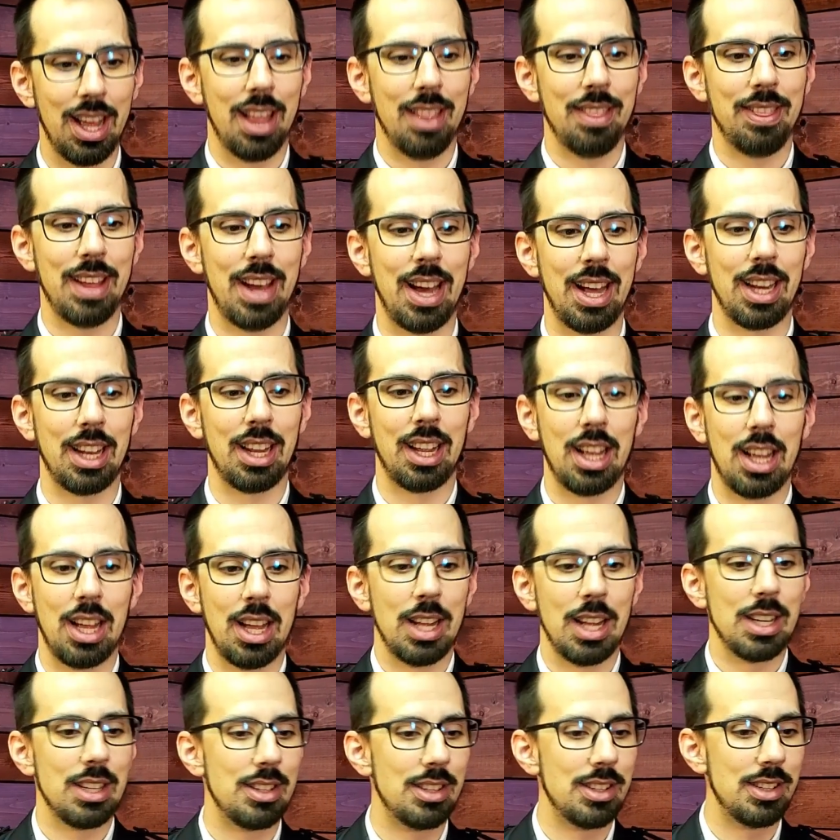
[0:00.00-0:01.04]
That
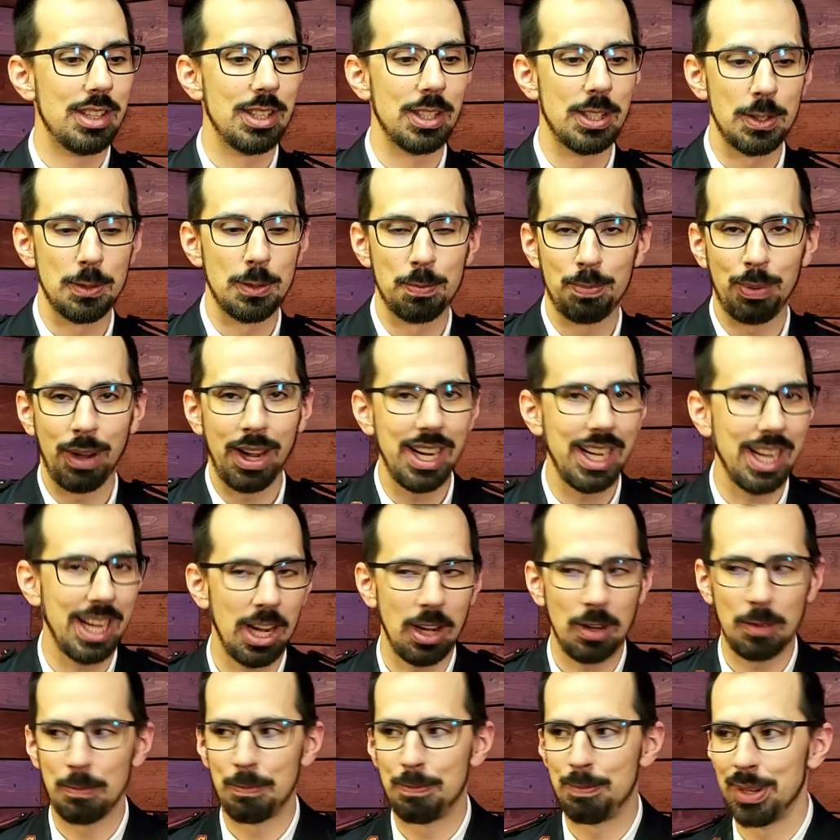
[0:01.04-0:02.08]
despite
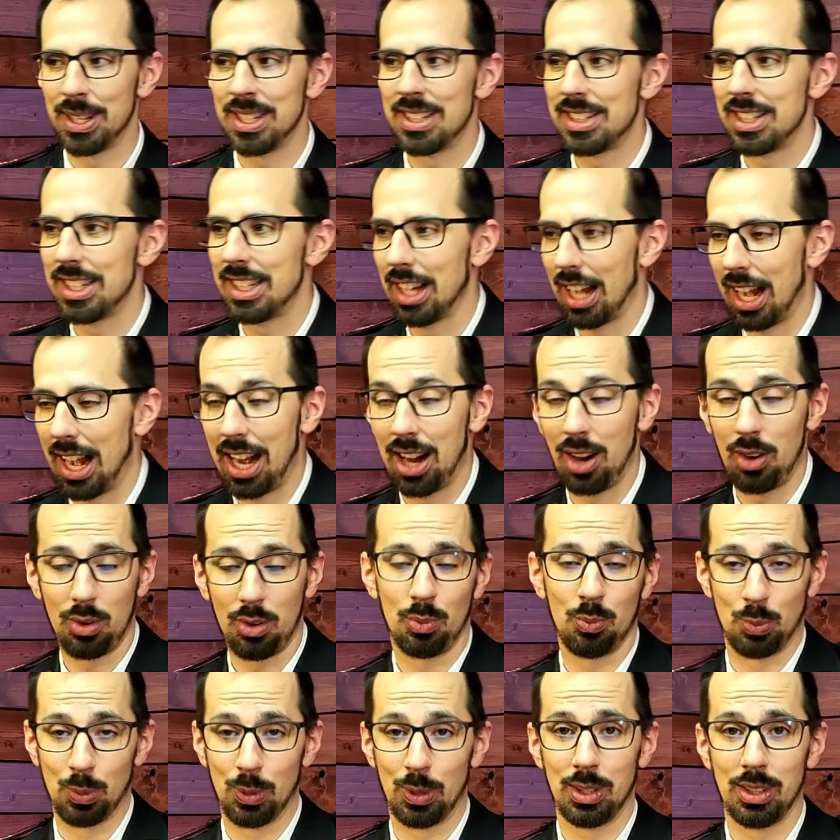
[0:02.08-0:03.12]
how busy our
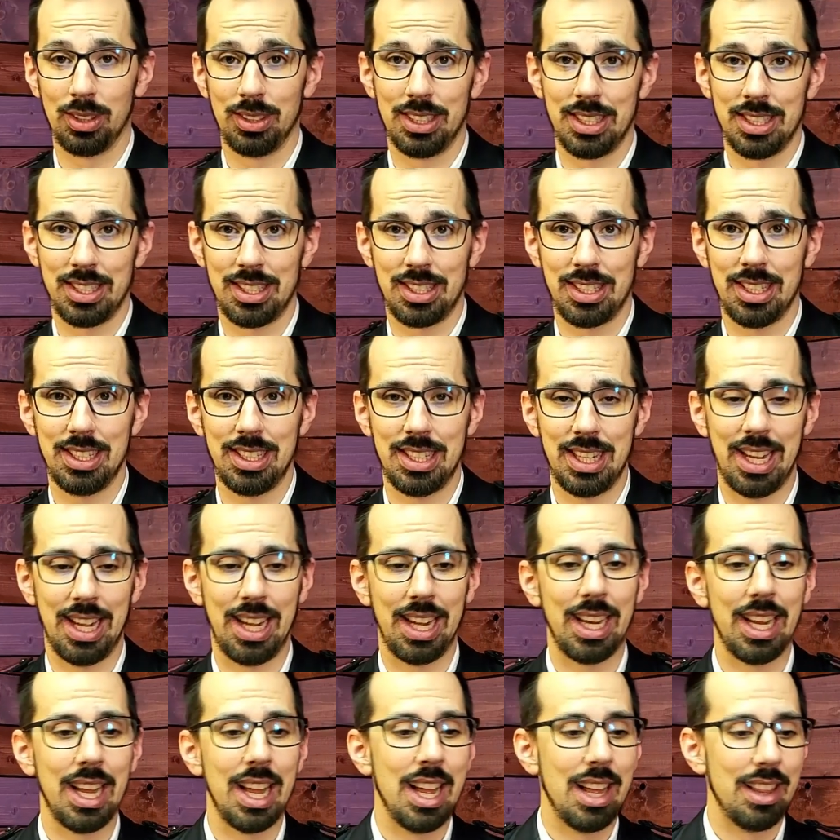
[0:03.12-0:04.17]
world is
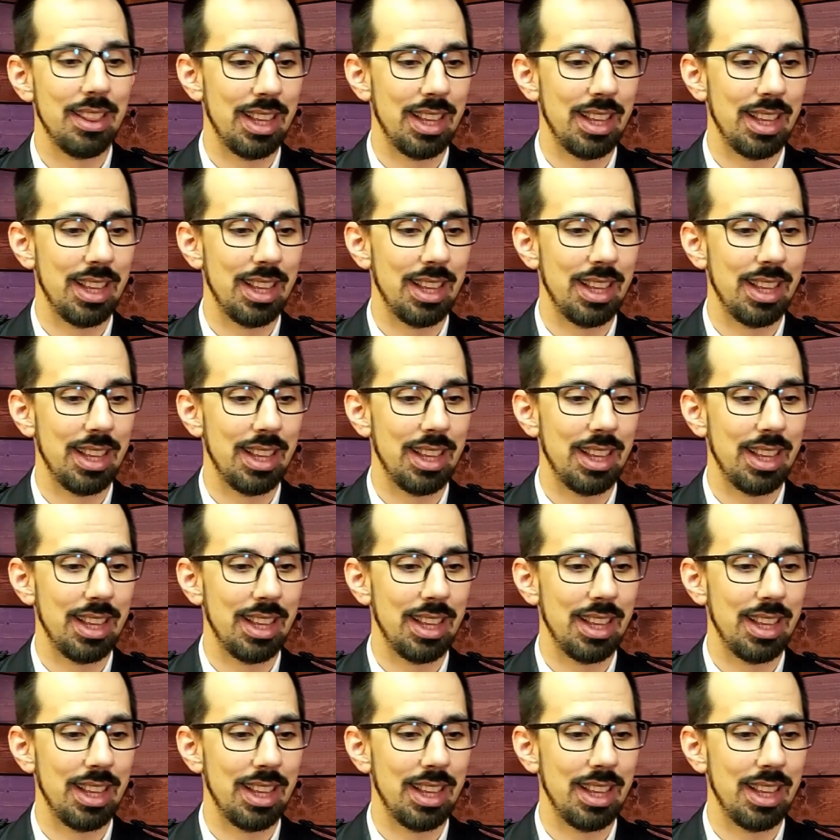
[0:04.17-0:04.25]
today,